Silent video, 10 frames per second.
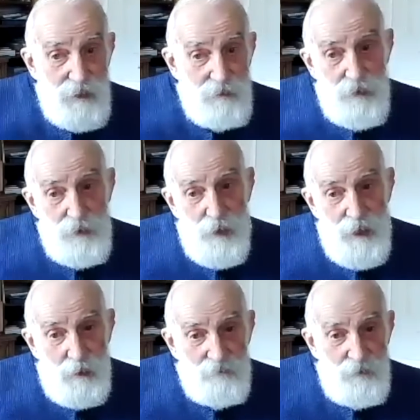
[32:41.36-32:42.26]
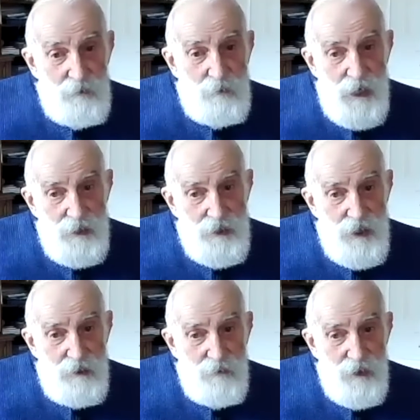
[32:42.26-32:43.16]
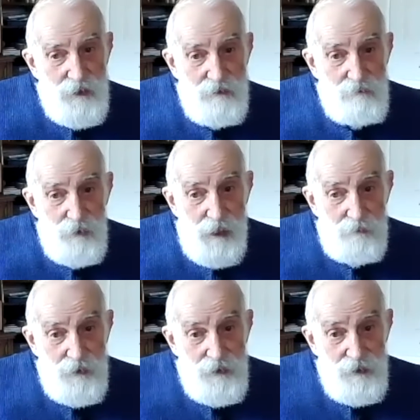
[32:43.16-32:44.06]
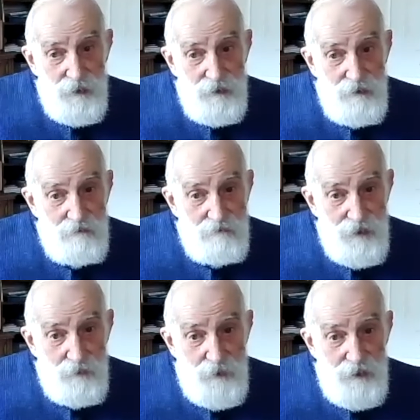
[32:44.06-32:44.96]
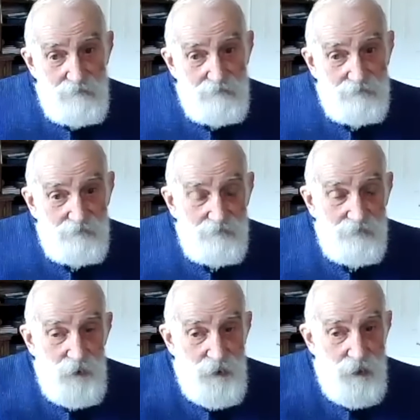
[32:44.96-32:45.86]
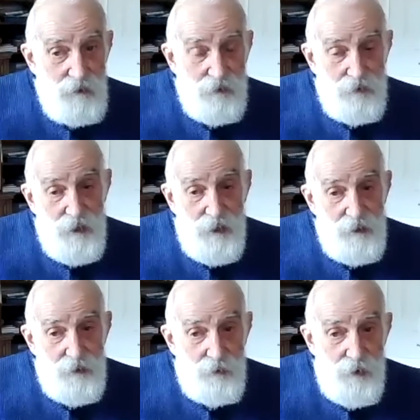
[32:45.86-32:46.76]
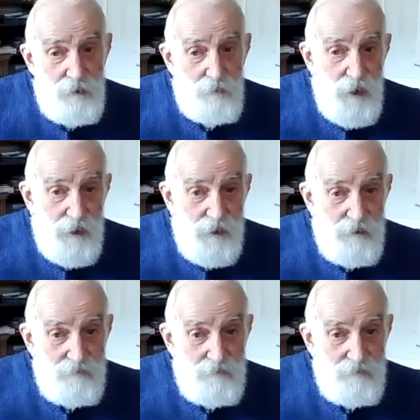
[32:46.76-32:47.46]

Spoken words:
when you wake up from a bad dream. What happens? They just disappear because they're not as real as you think they are.